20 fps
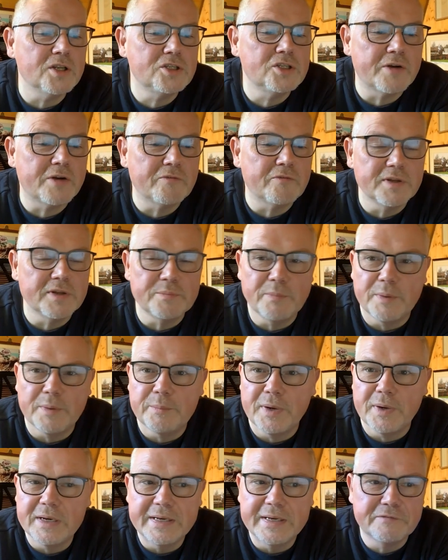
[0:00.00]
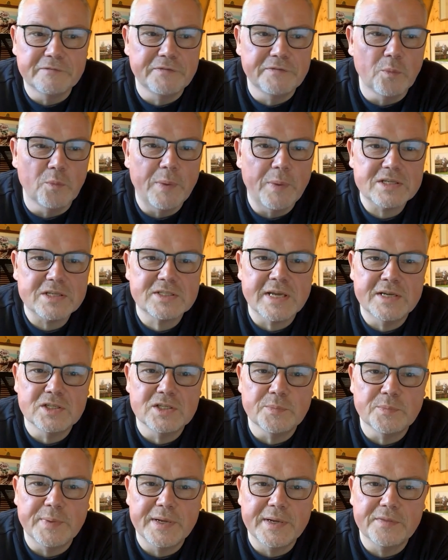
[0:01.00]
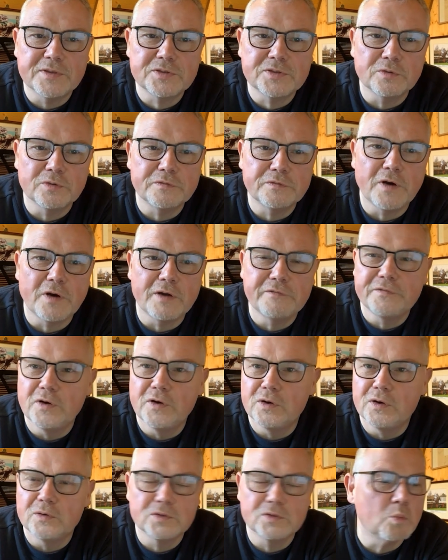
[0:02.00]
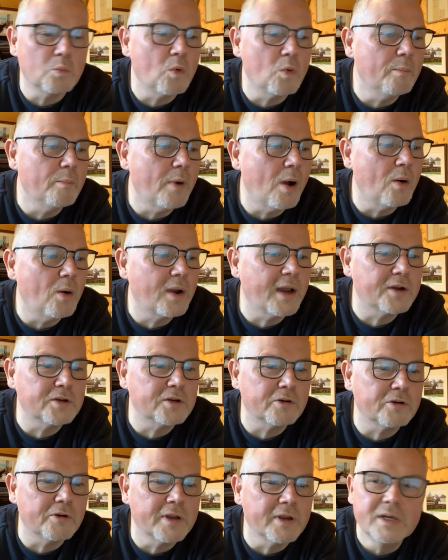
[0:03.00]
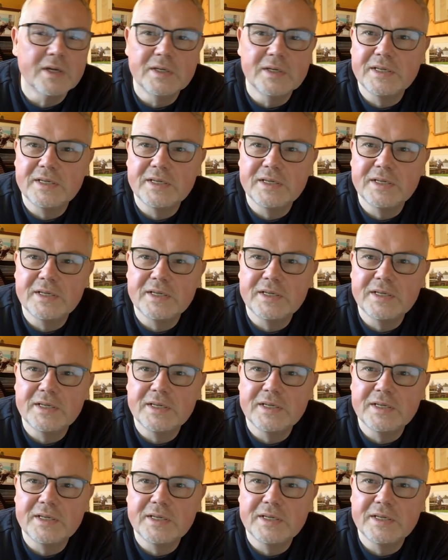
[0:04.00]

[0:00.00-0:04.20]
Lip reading: generally, my Lingfield bets tend to be in the sort of 5 furlong to 1 mile category,